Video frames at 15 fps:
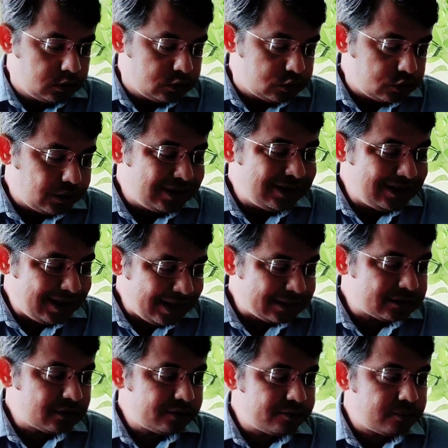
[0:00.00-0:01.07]
So in
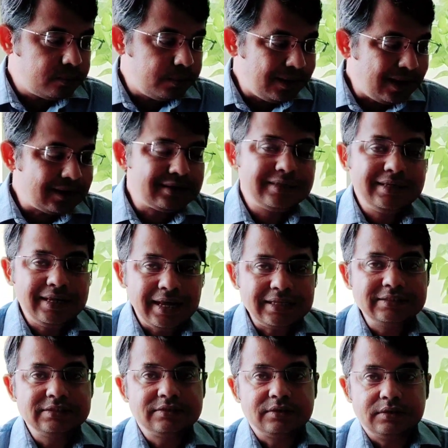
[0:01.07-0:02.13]
case of blood
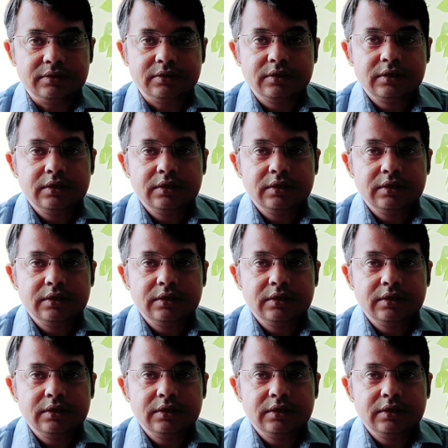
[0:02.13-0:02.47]
cancer,